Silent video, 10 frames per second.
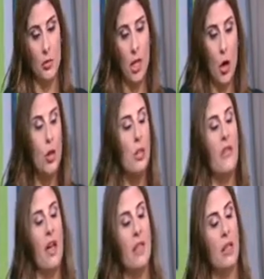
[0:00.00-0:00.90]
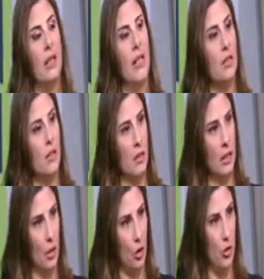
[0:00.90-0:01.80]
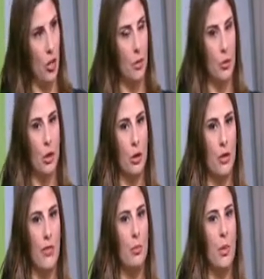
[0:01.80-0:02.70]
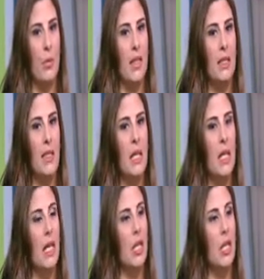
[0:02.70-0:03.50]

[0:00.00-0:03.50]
because of having the latest technology and because of implementing